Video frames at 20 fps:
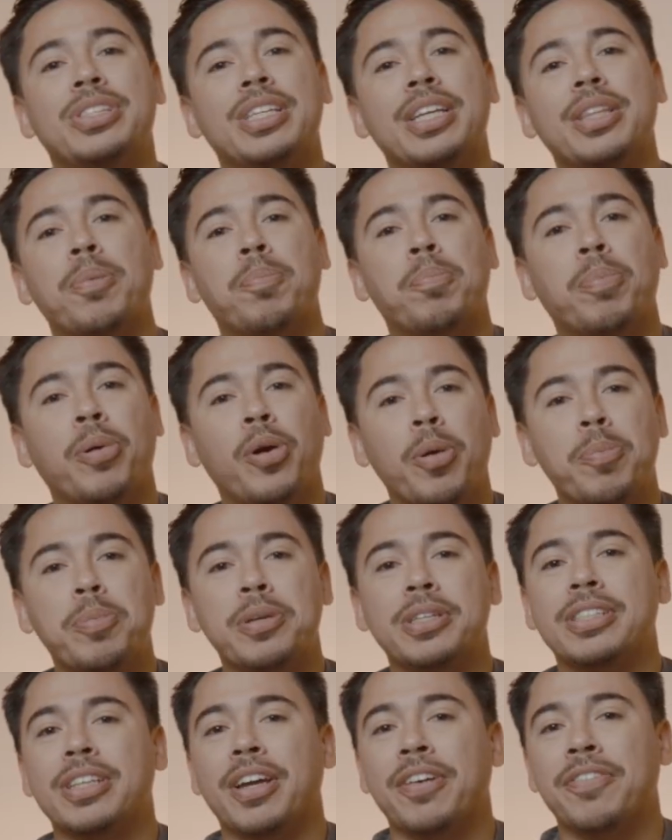see, the
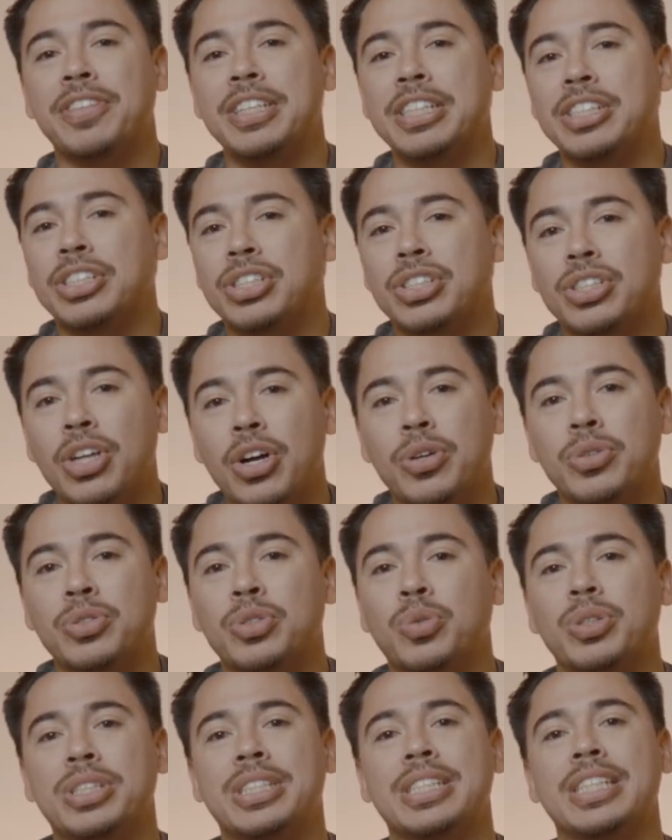purpose of these
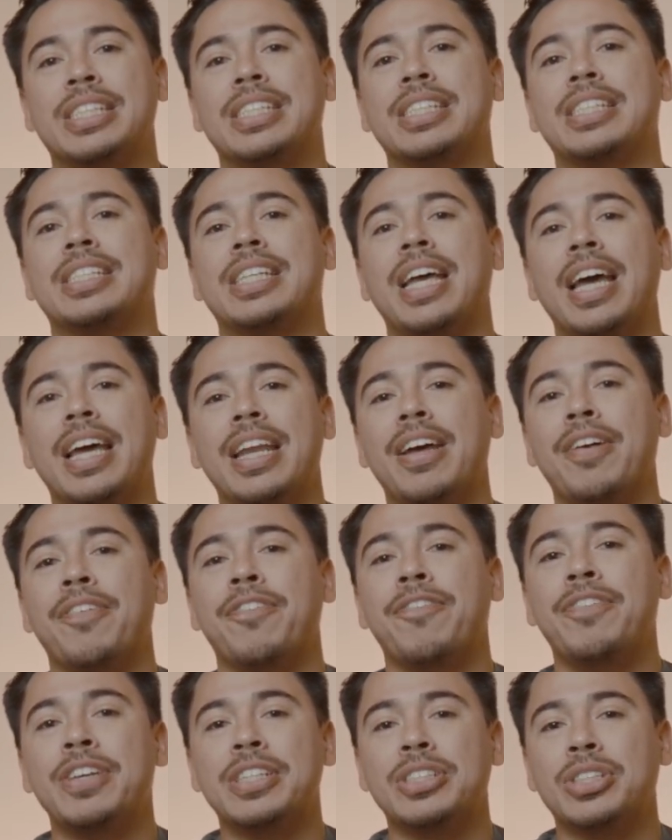stones was to set a
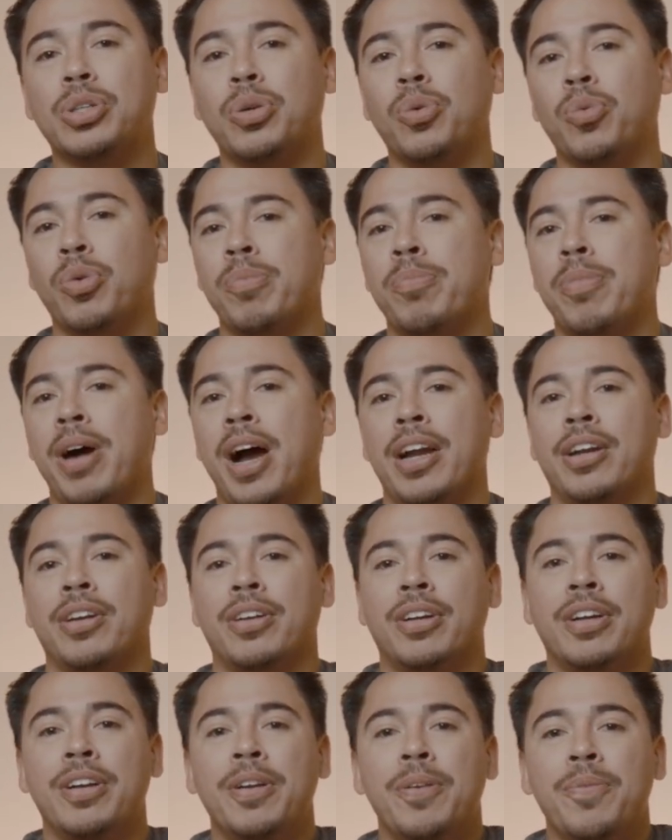physical
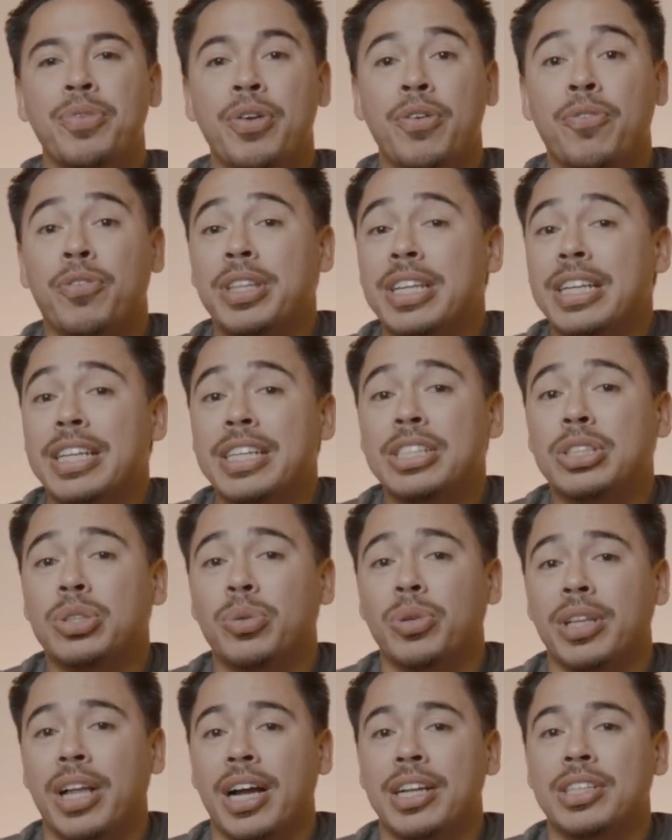reminder for the
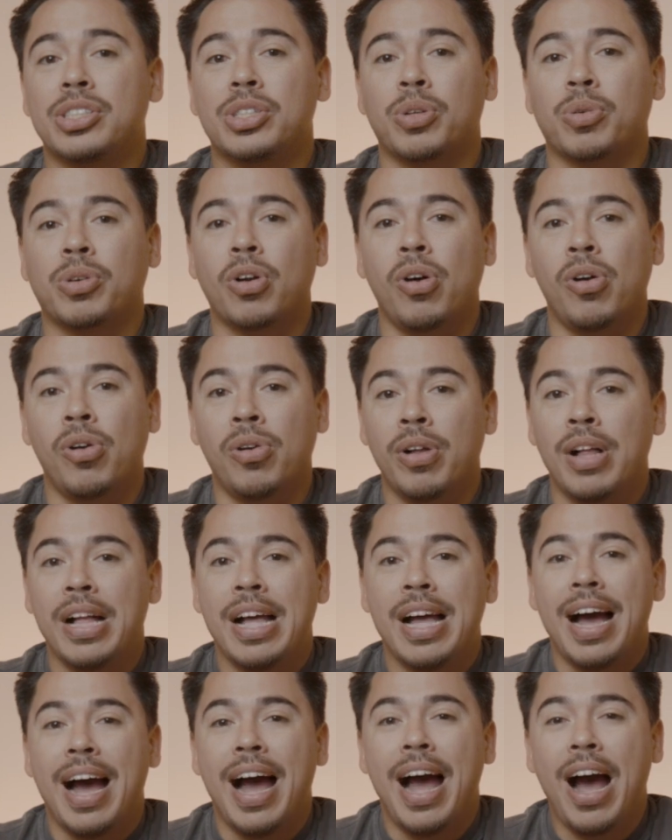Israelites to recall
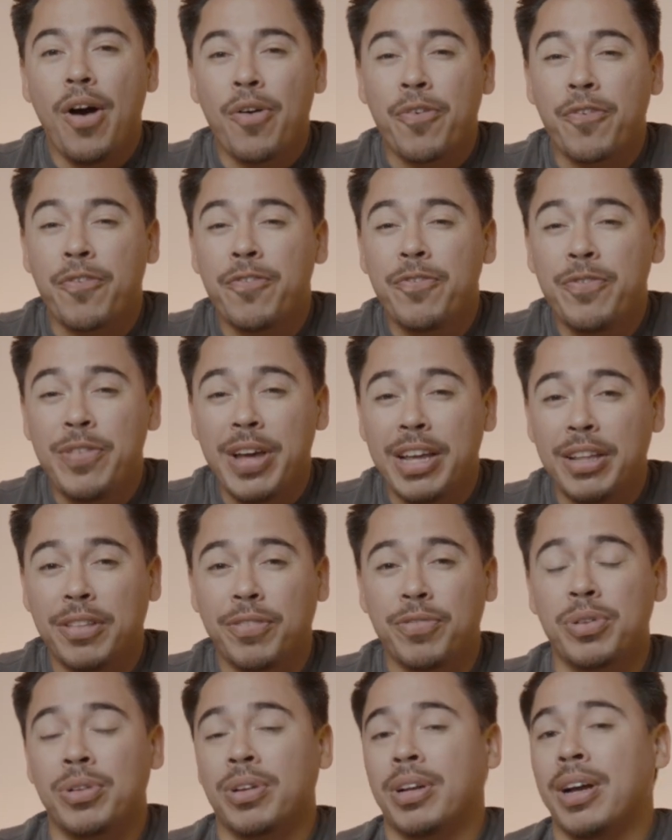how
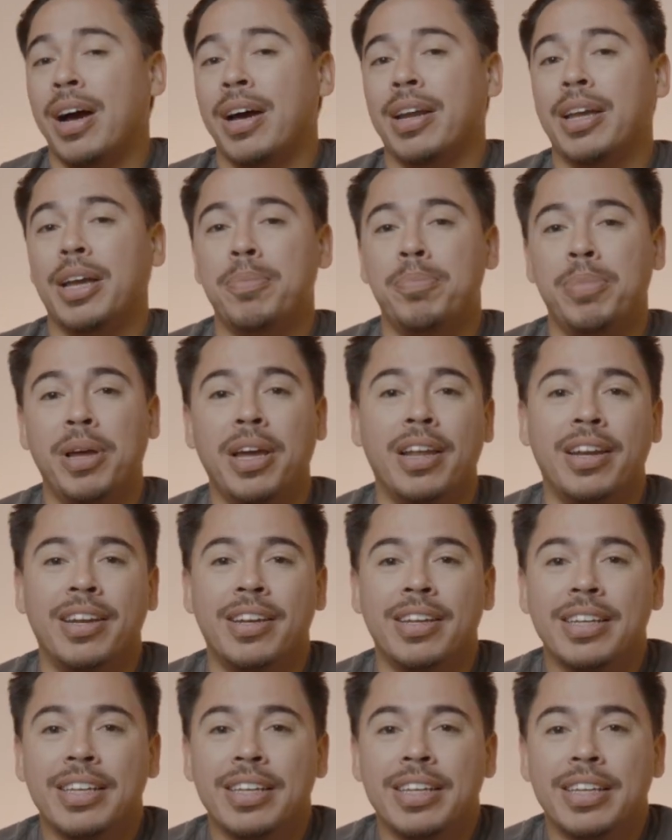faithful God had
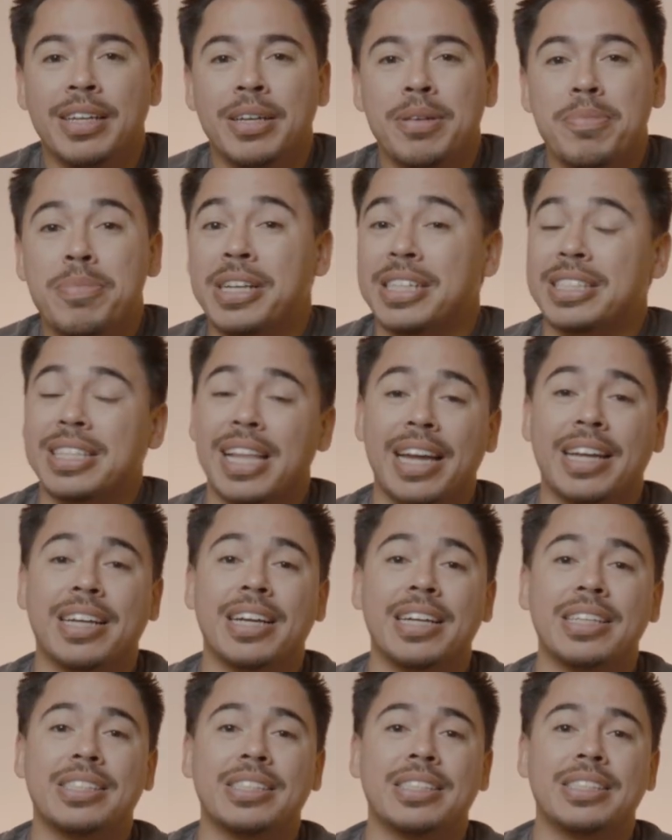been. Because like
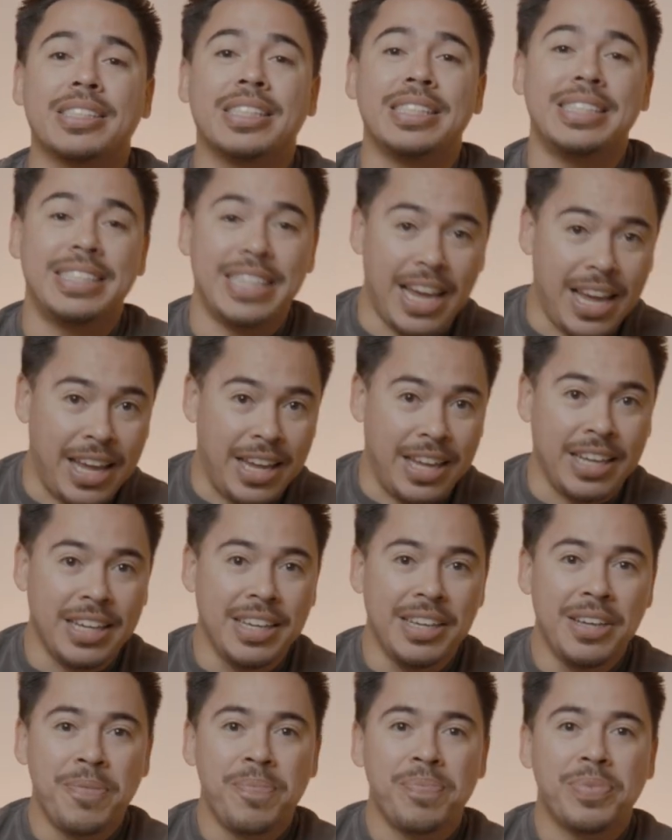us
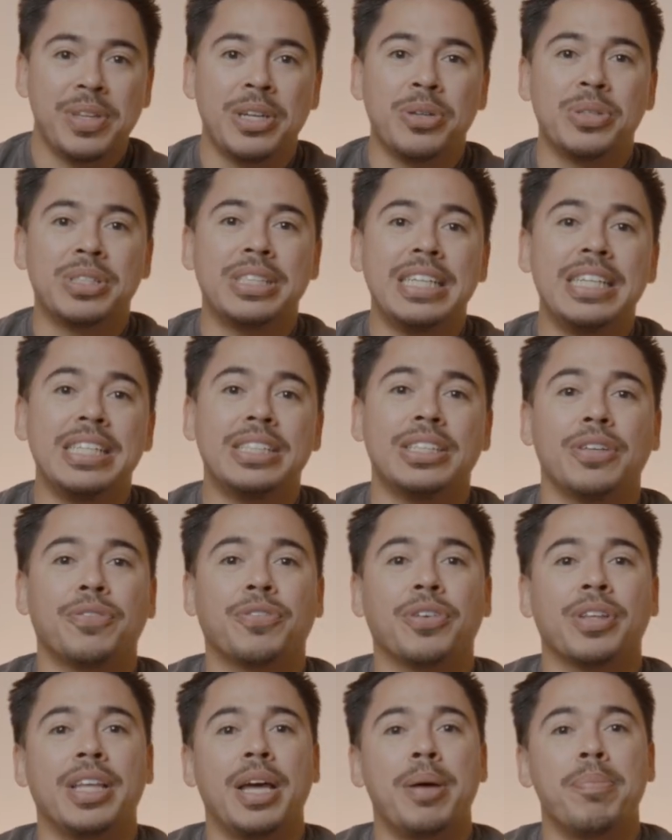today, it was easy
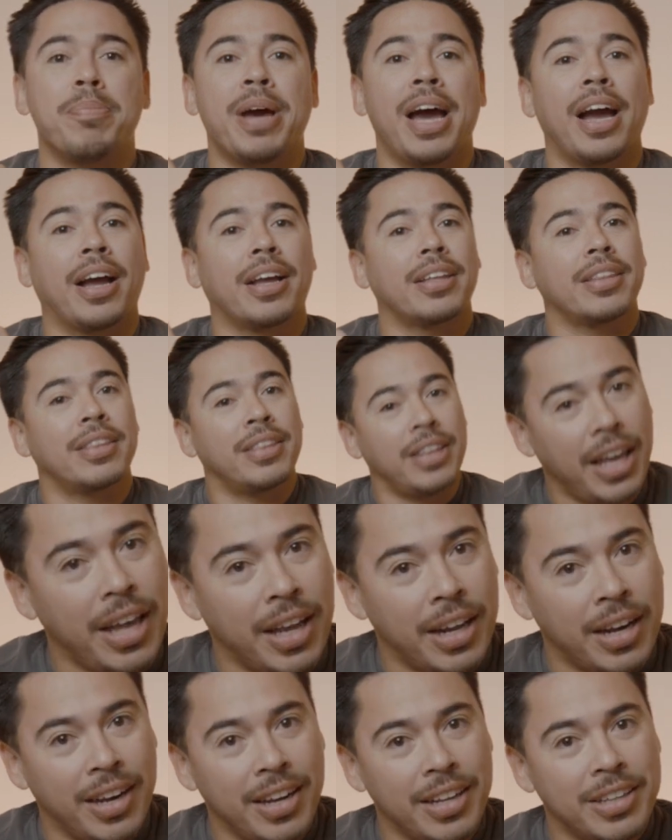for them back
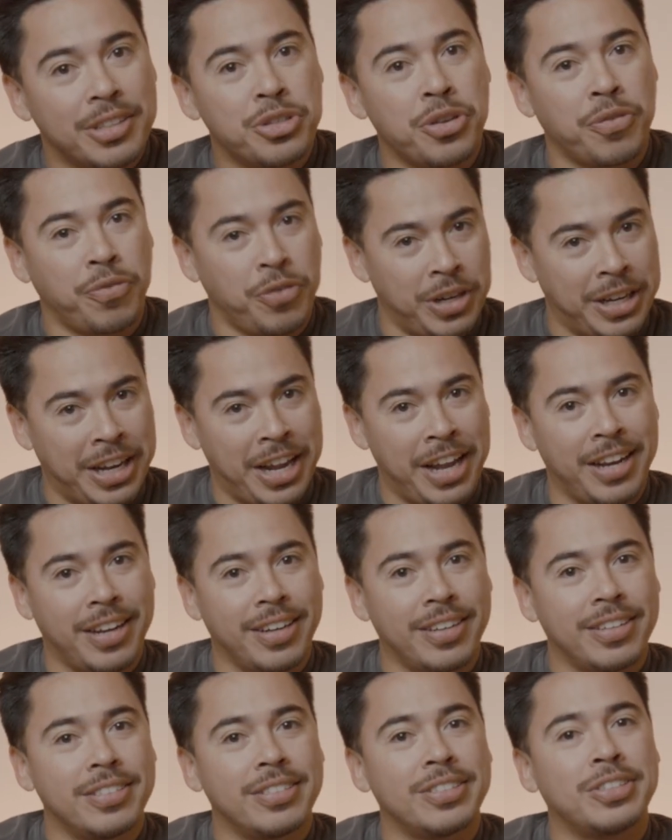then to
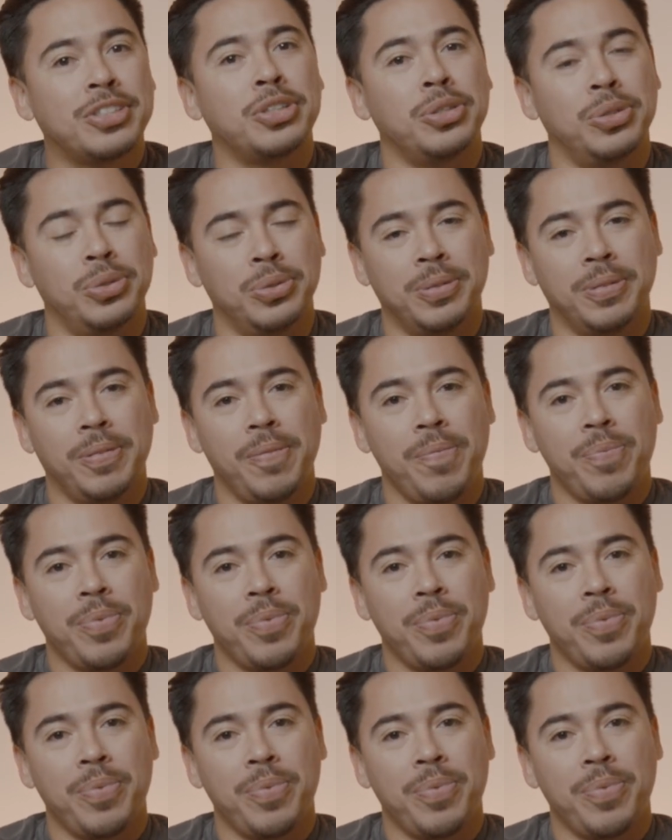forget too.